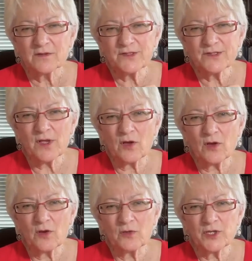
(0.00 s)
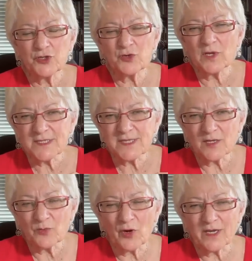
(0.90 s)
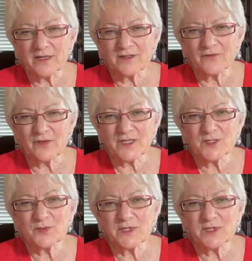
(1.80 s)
So Yeshua celebrated the feast.